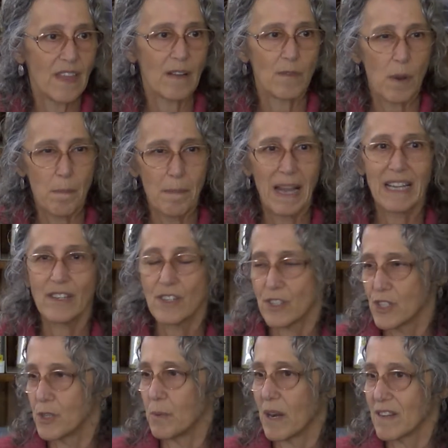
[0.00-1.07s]
That reminder
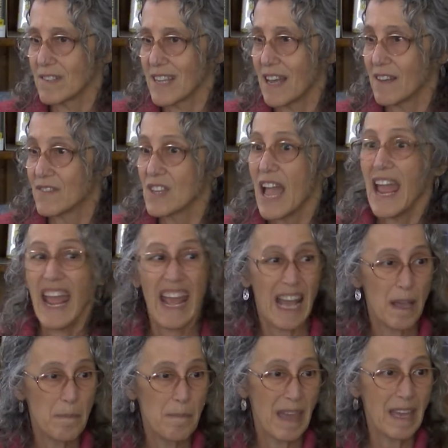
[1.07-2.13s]
to ourselves.
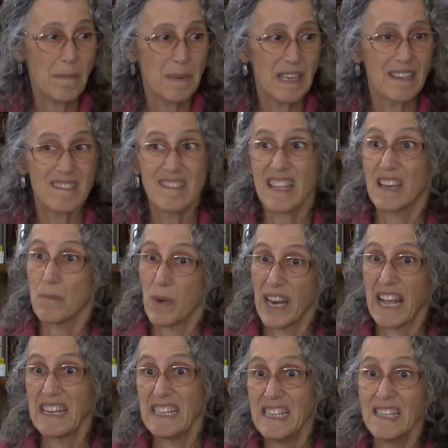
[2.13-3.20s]
And maybe it's that what
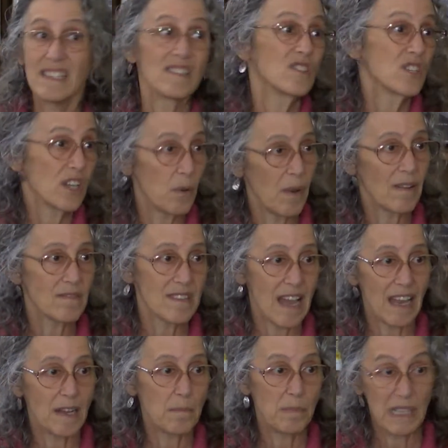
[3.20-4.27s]
I need is to go
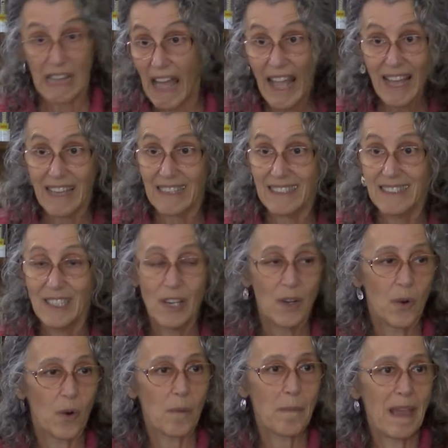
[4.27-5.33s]
outside and play.
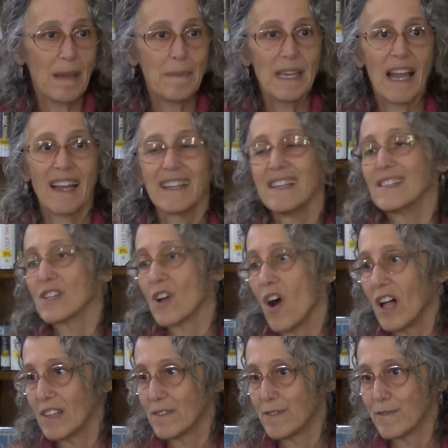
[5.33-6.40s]
Or maybe I need to
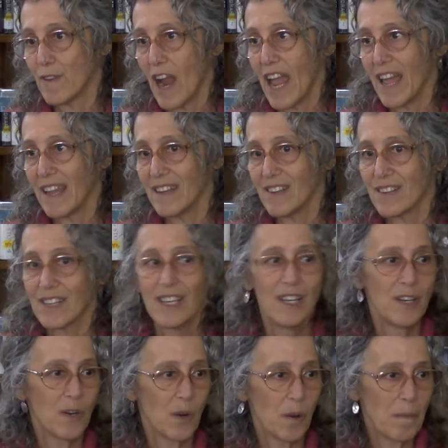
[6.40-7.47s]
call a friend.
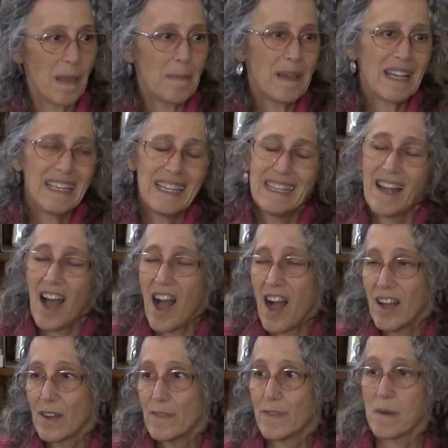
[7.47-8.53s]
Or maybe I need a
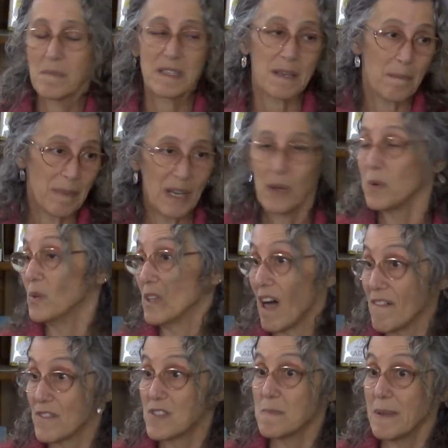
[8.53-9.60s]
hug from somebody who
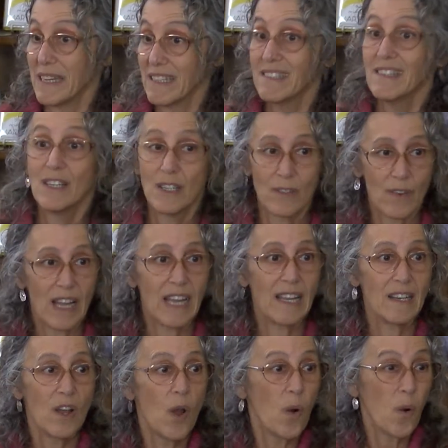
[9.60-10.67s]
loves me,
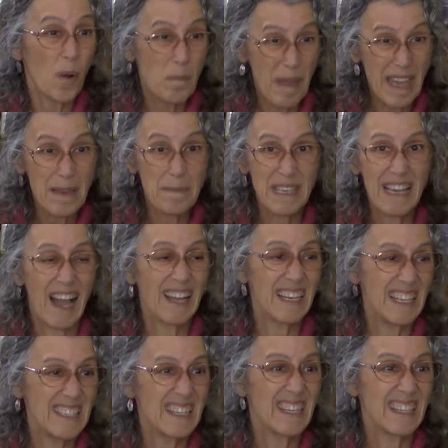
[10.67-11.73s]
right? Or maybe I
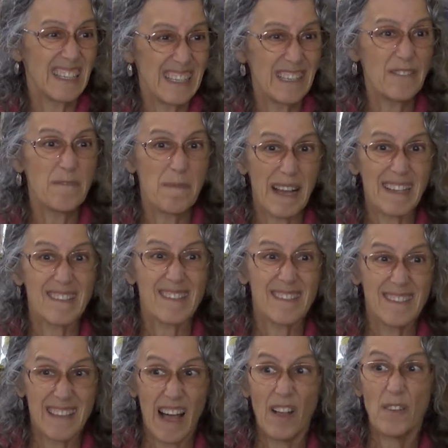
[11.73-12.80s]
need to give
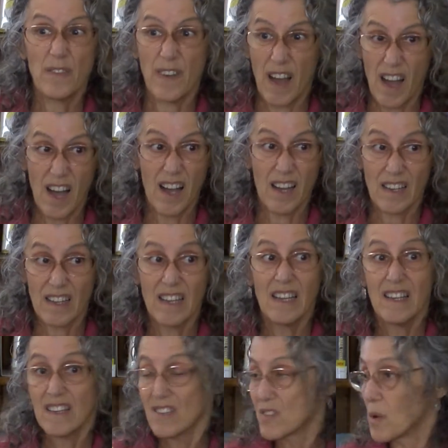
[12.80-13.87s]
myself a hug.
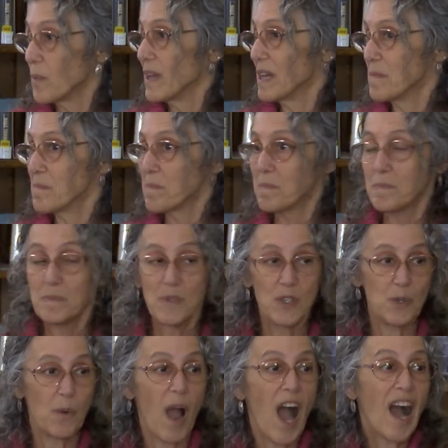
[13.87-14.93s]
So we can
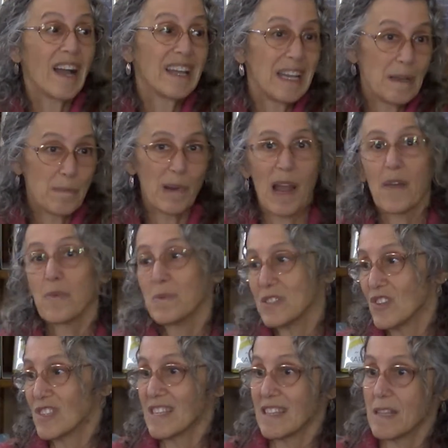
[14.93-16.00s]
do hugging breath,
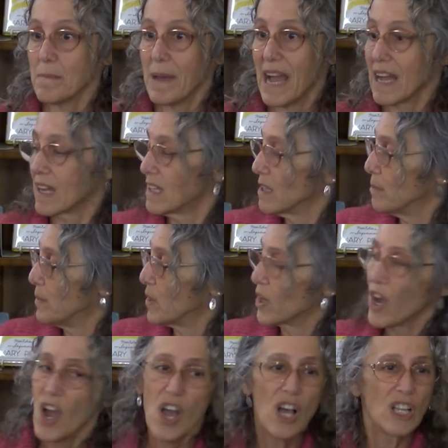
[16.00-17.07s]
which is at the back of the book.
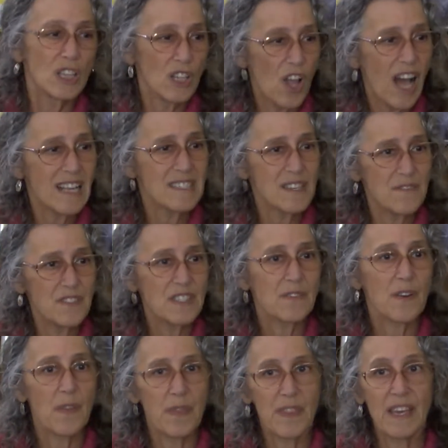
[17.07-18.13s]
Lots of
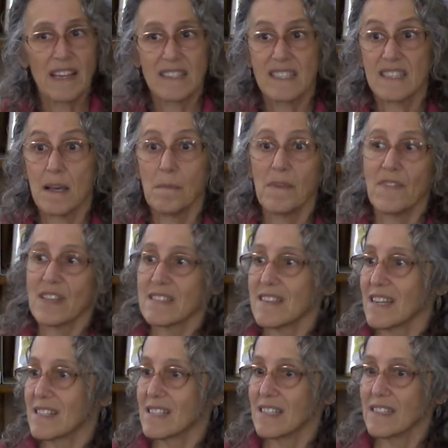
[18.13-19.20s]
different things. Some of us
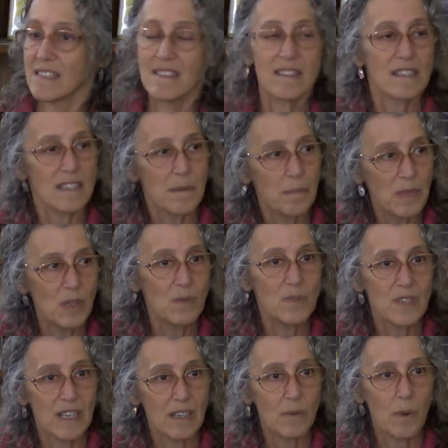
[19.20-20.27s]
like to listen to
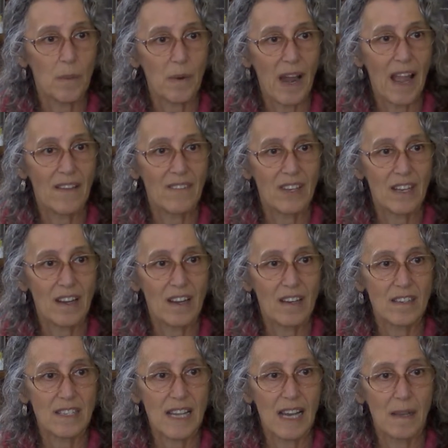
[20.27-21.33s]
music when we're having a
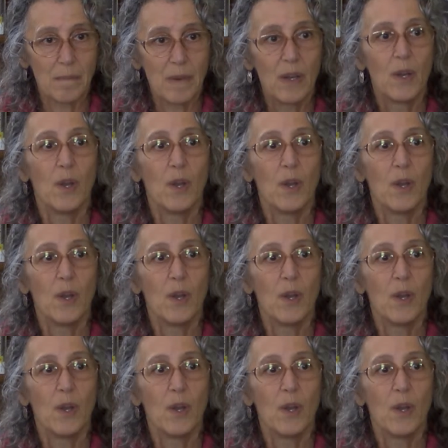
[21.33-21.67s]
hard time.